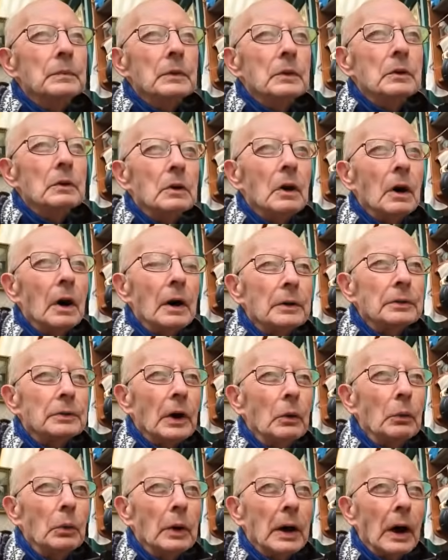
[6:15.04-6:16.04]
Right, so
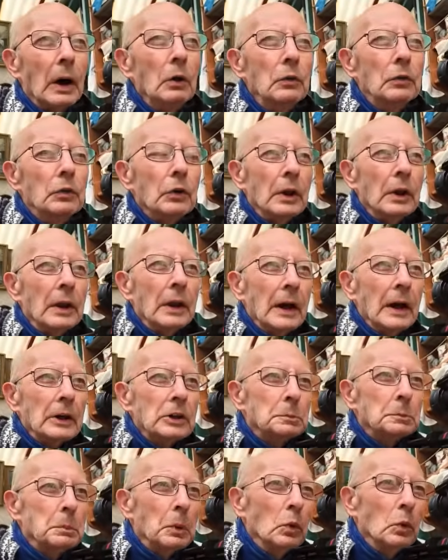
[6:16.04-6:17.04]
I can go for the
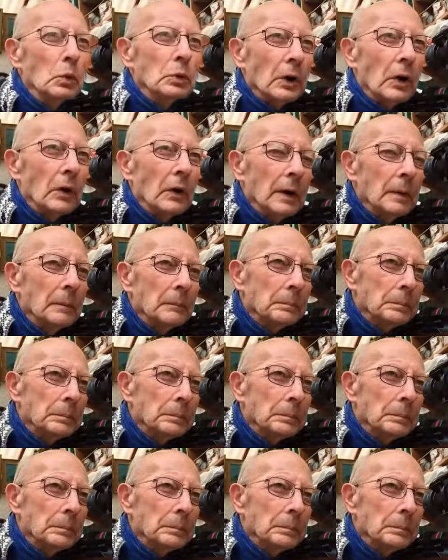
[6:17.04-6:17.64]
next bullseye.